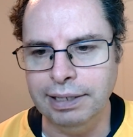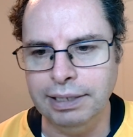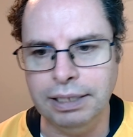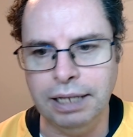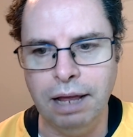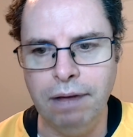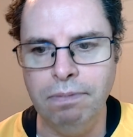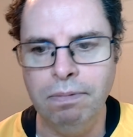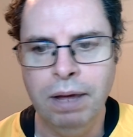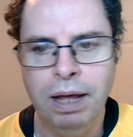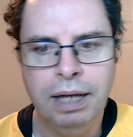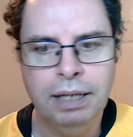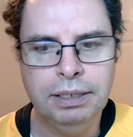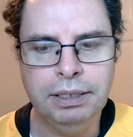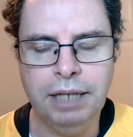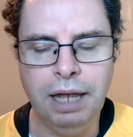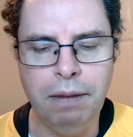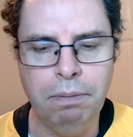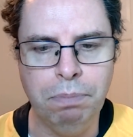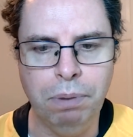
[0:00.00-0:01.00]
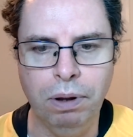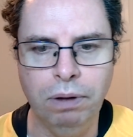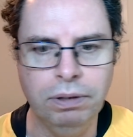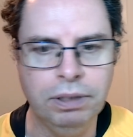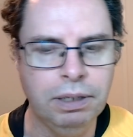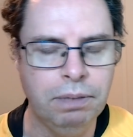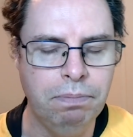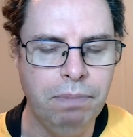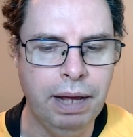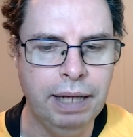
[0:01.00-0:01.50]
Same, Shane
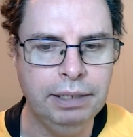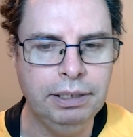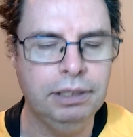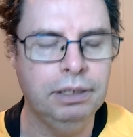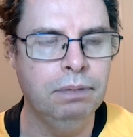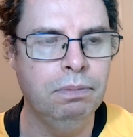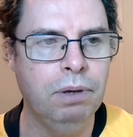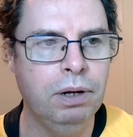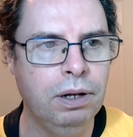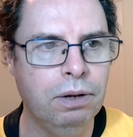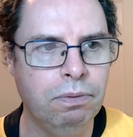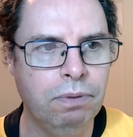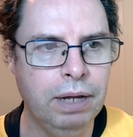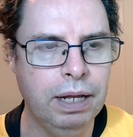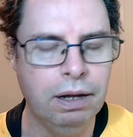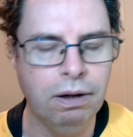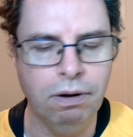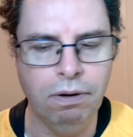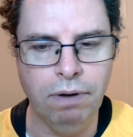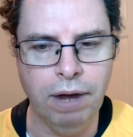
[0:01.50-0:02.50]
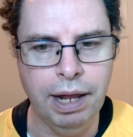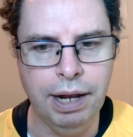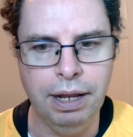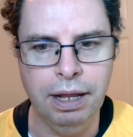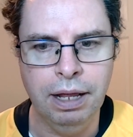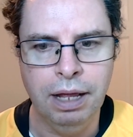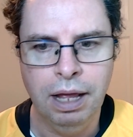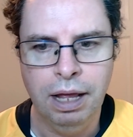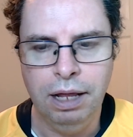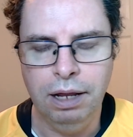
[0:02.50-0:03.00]
Bolton, mentioned him on the wing
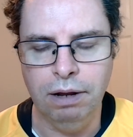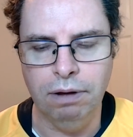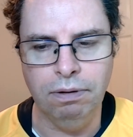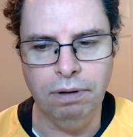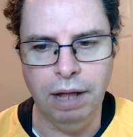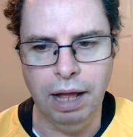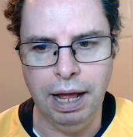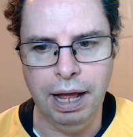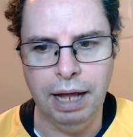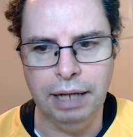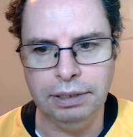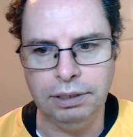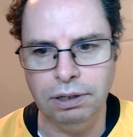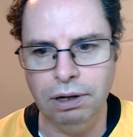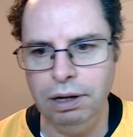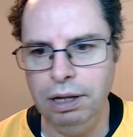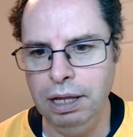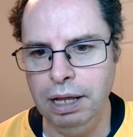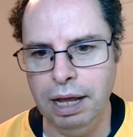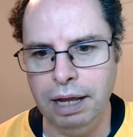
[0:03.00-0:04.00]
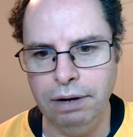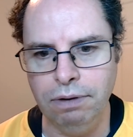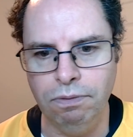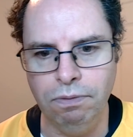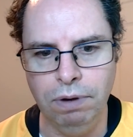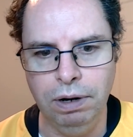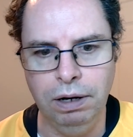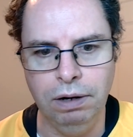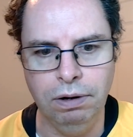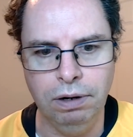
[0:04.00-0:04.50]
already, thought he had
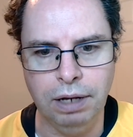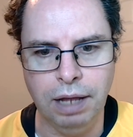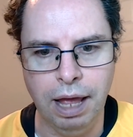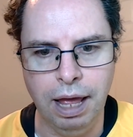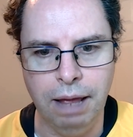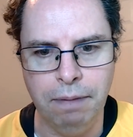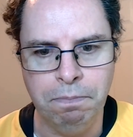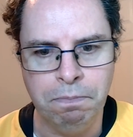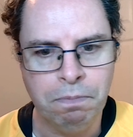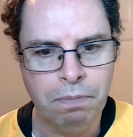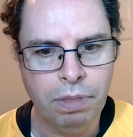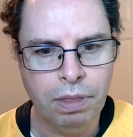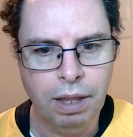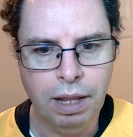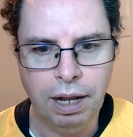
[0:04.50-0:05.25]
a really good game.